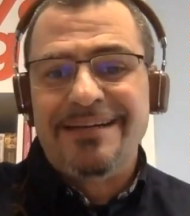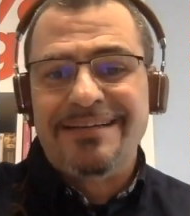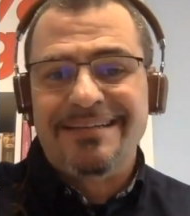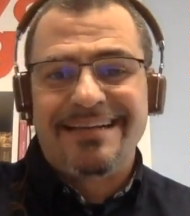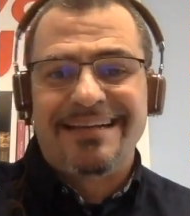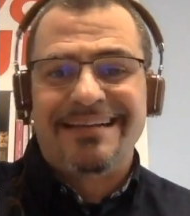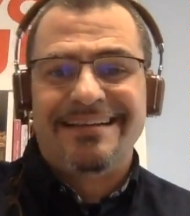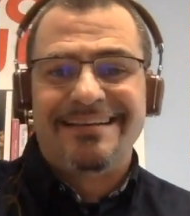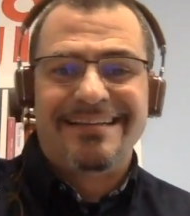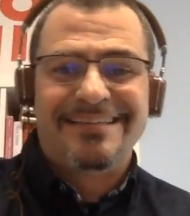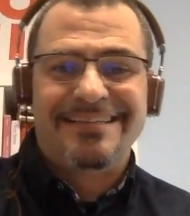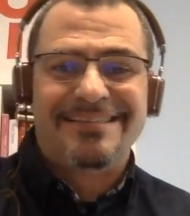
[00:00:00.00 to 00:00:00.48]

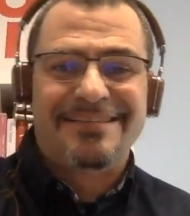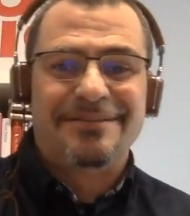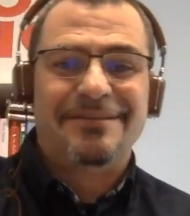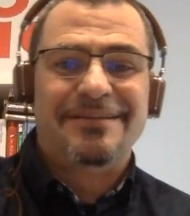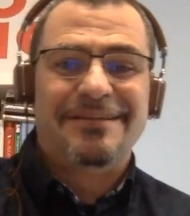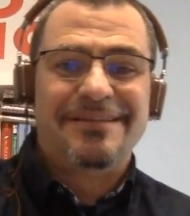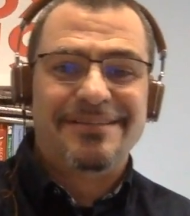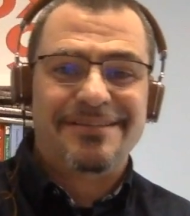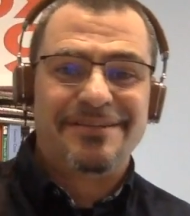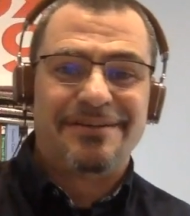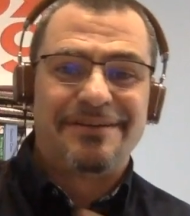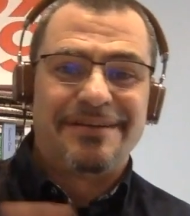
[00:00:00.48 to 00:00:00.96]
And it's not that
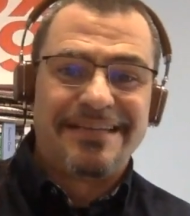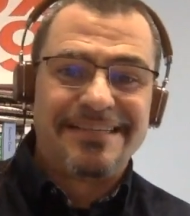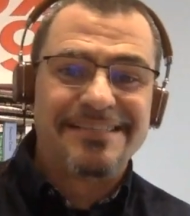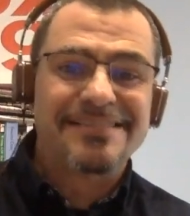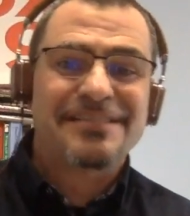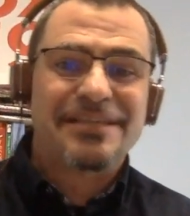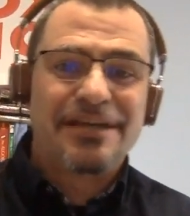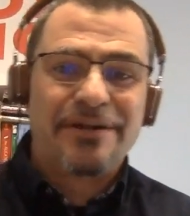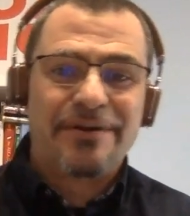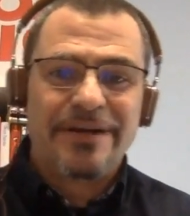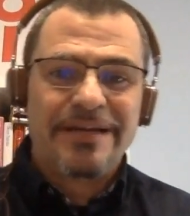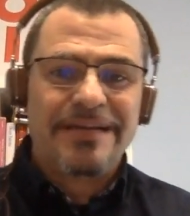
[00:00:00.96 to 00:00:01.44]
it's not
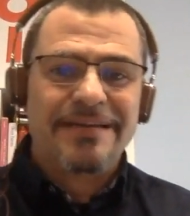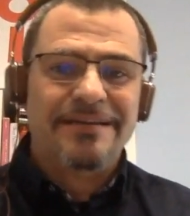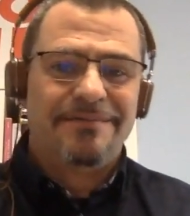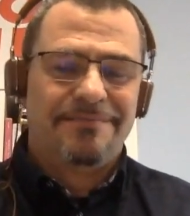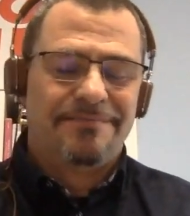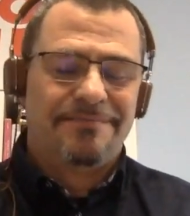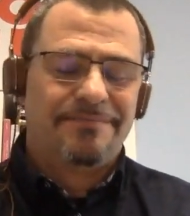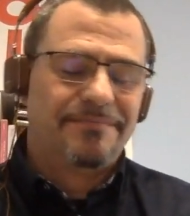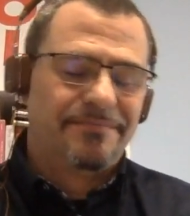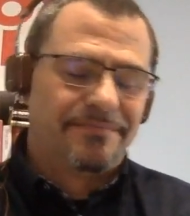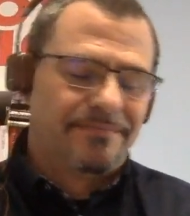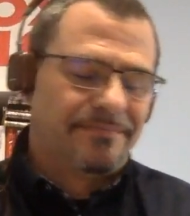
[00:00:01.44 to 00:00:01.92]
necessary
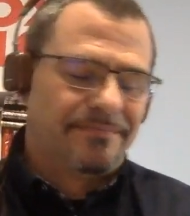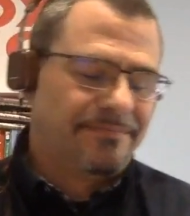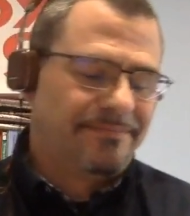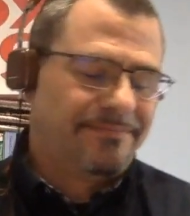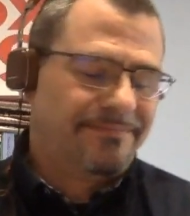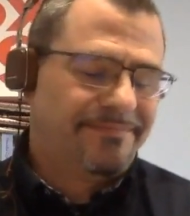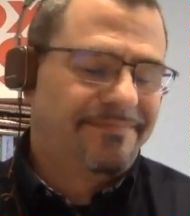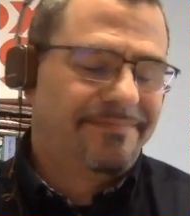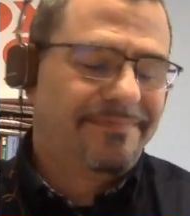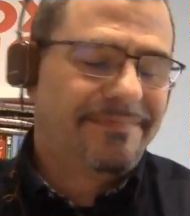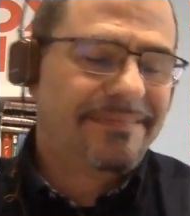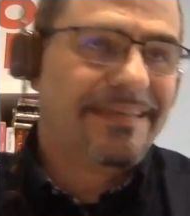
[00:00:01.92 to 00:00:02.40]

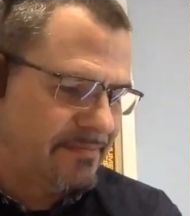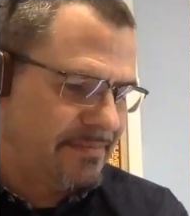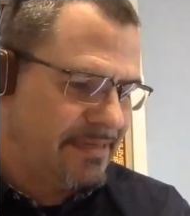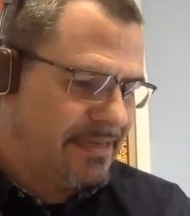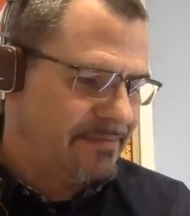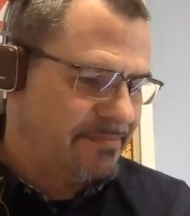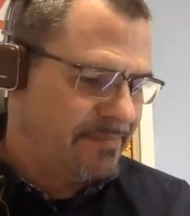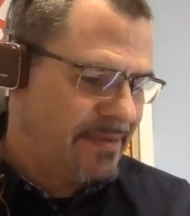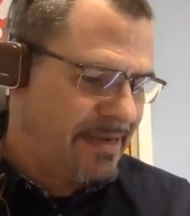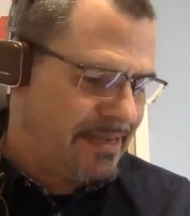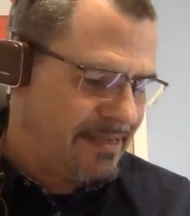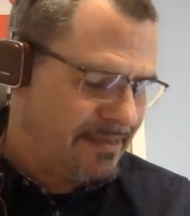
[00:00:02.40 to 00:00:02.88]
in
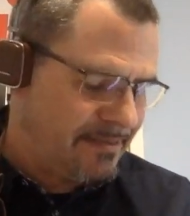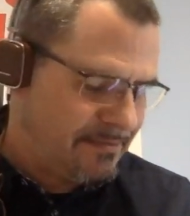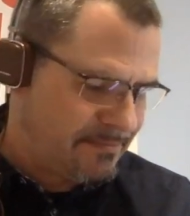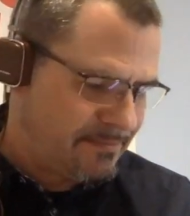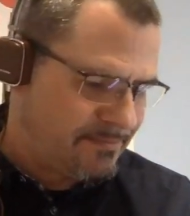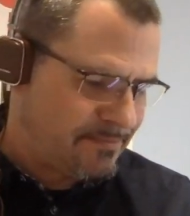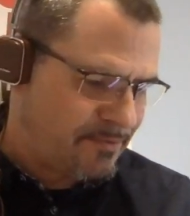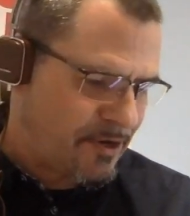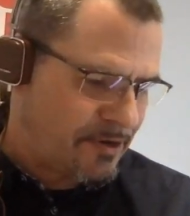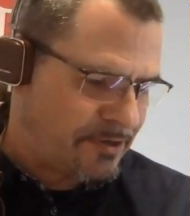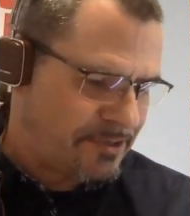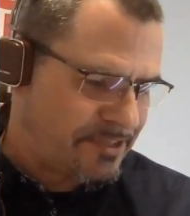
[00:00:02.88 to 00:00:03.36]
many
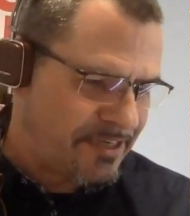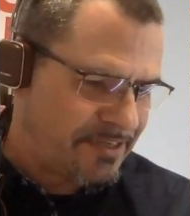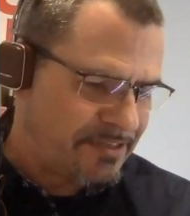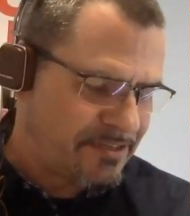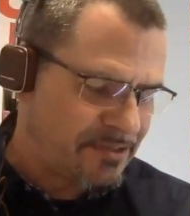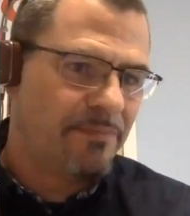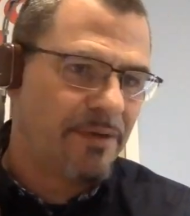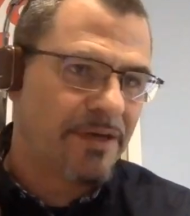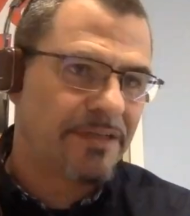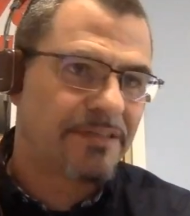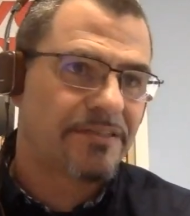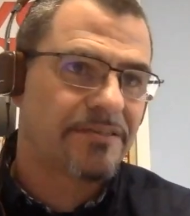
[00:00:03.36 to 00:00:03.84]
projects,
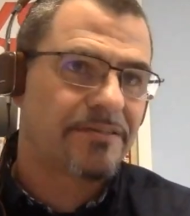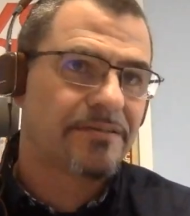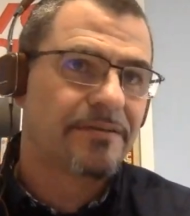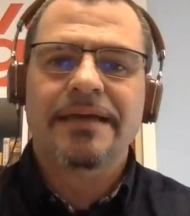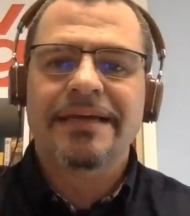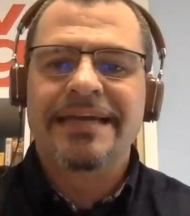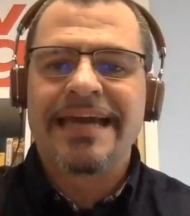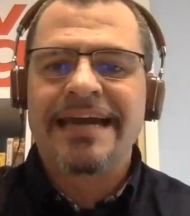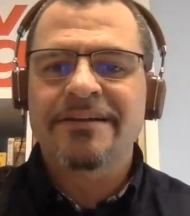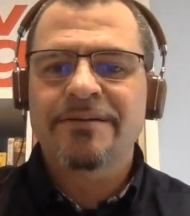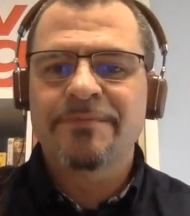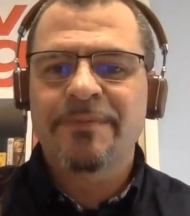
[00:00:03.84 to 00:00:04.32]
but
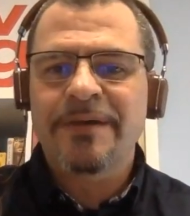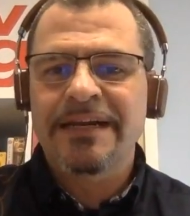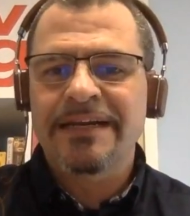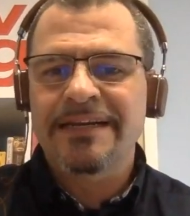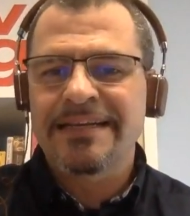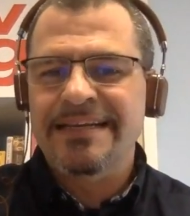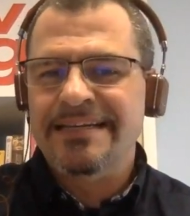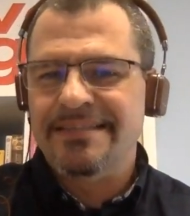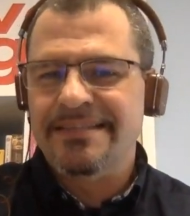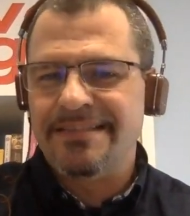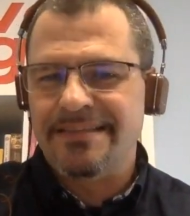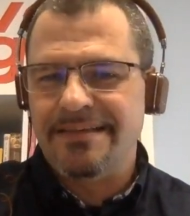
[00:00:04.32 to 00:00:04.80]
accountability
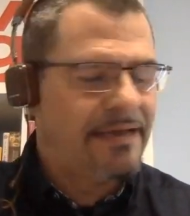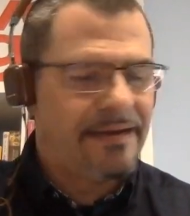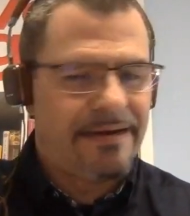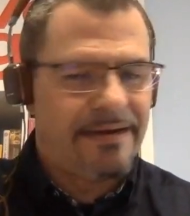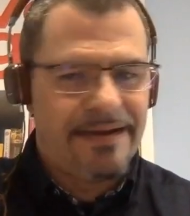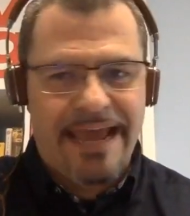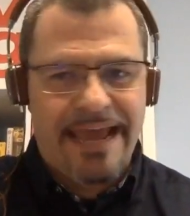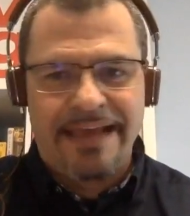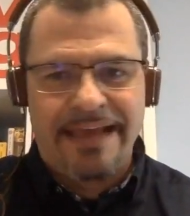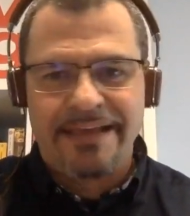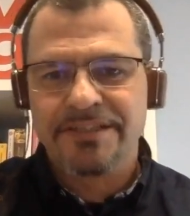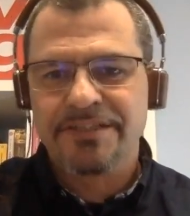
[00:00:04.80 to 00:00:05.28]
is an
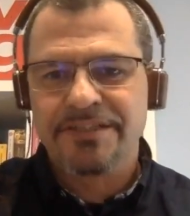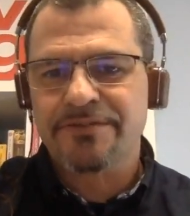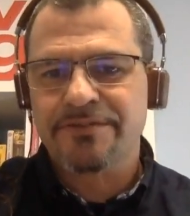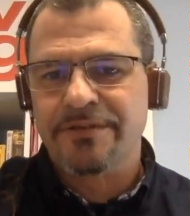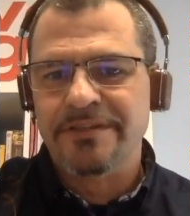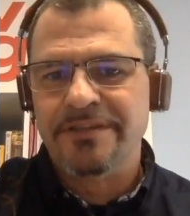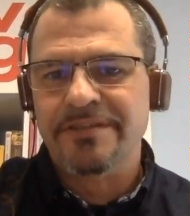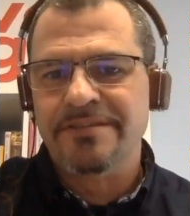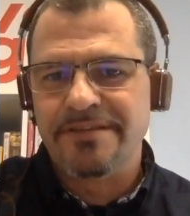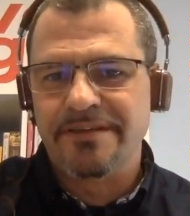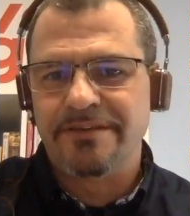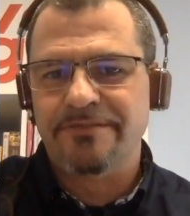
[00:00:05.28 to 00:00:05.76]

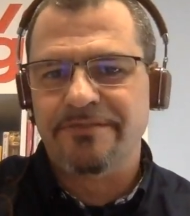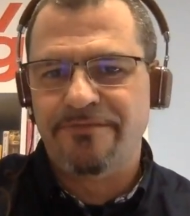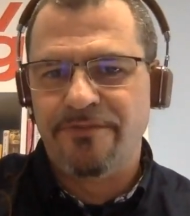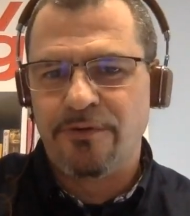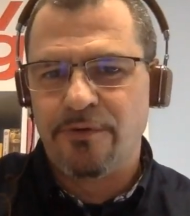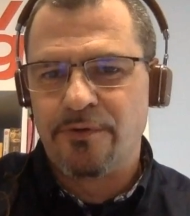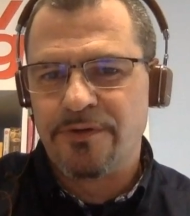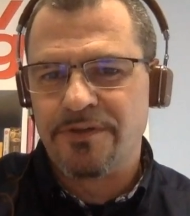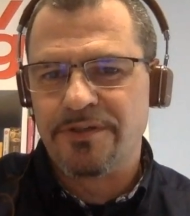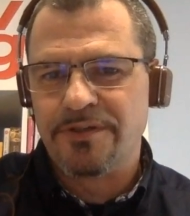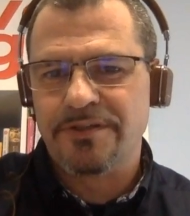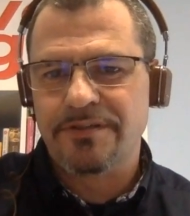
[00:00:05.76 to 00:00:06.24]
extrinsic
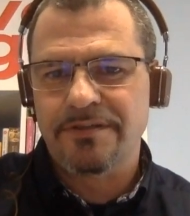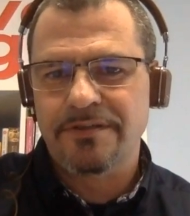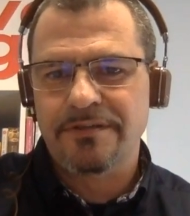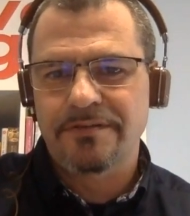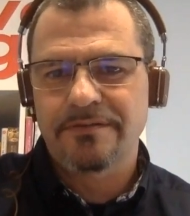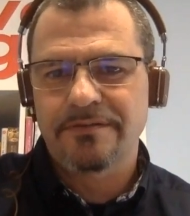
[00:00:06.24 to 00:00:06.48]
force